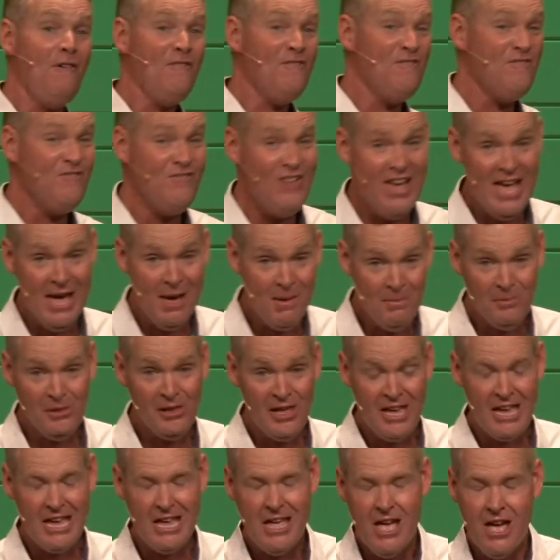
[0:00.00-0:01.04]
a
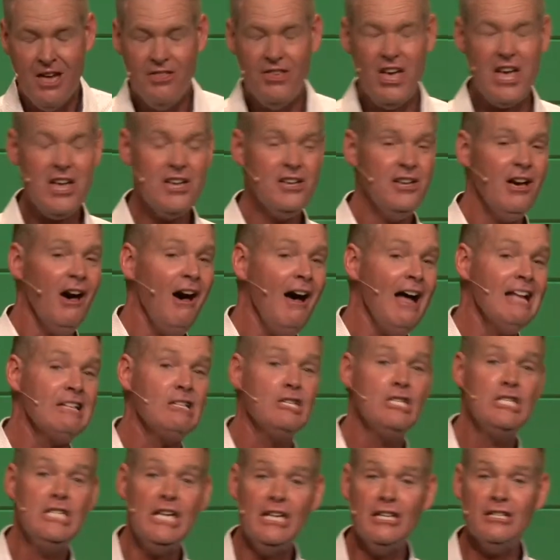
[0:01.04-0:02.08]
family that
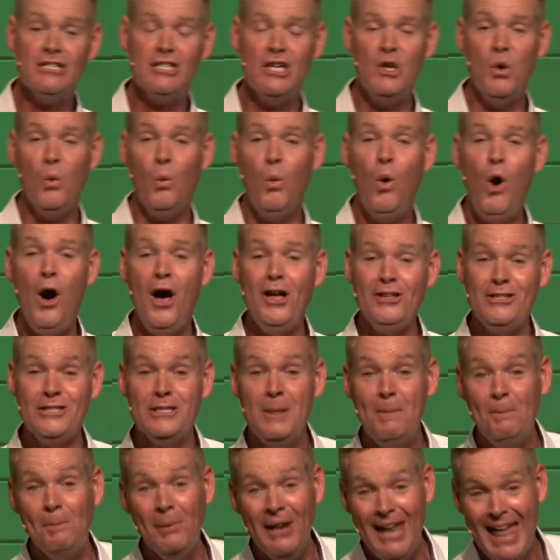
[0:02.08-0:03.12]
God doesn't want
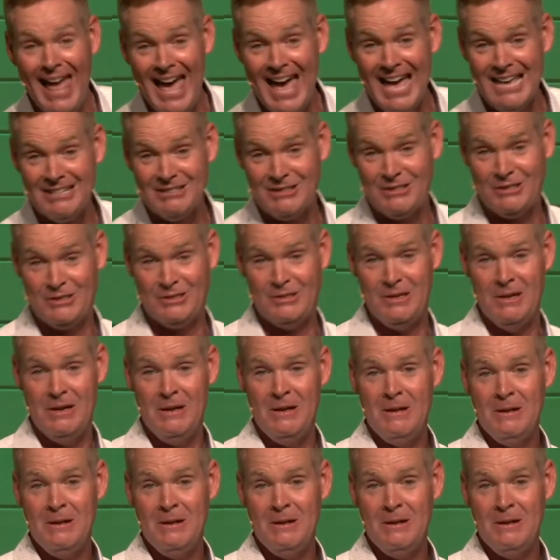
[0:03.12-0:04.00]
to bless.